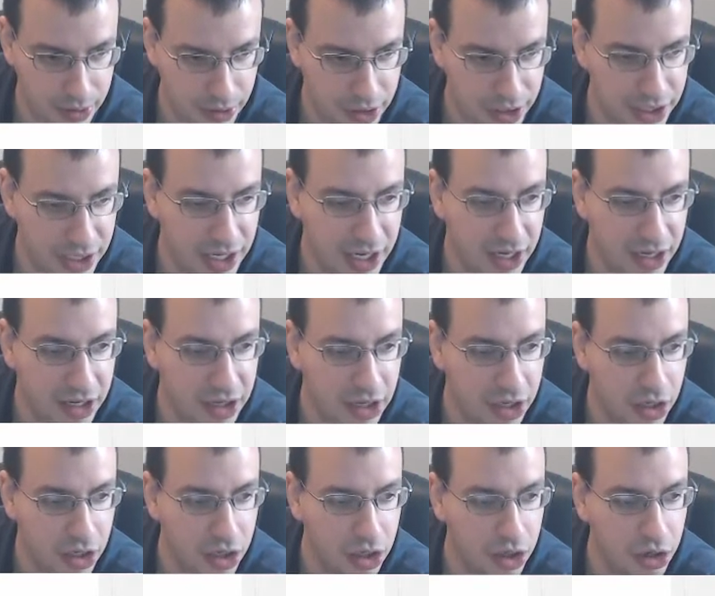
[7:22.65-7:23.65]
The kinetic
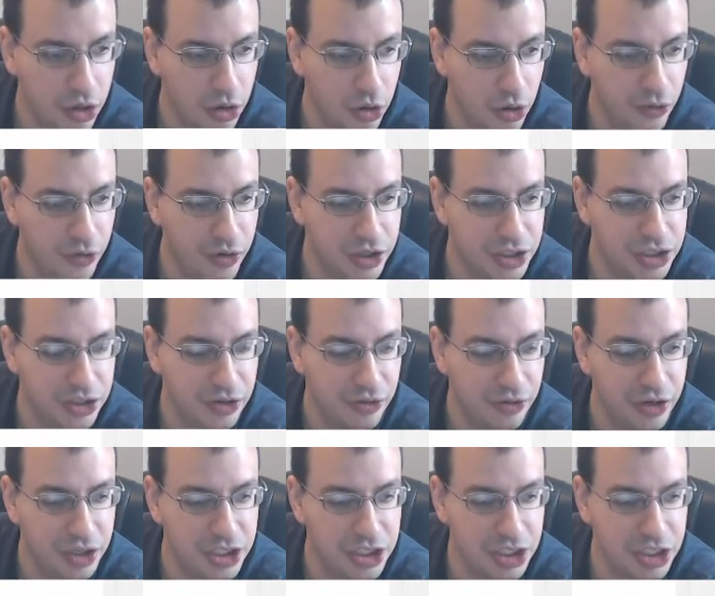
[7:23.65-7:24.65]
coefficient of
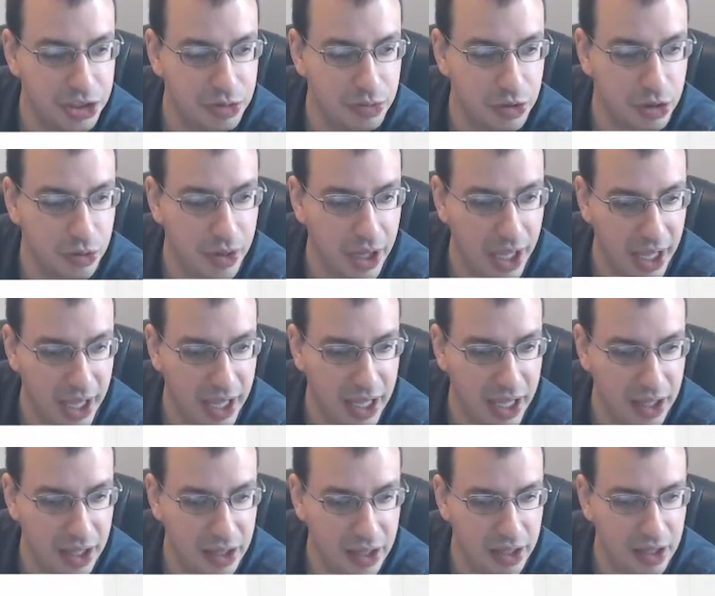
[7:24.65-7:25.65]
friction is mu
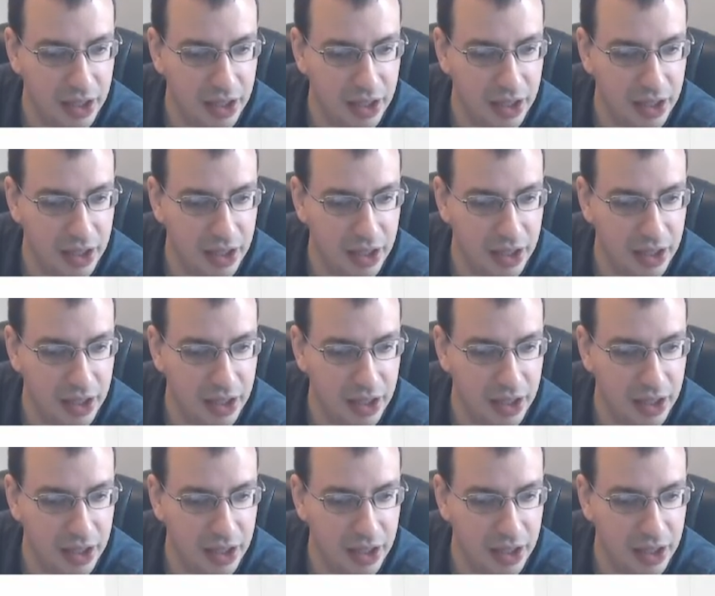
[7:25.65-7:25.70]
k.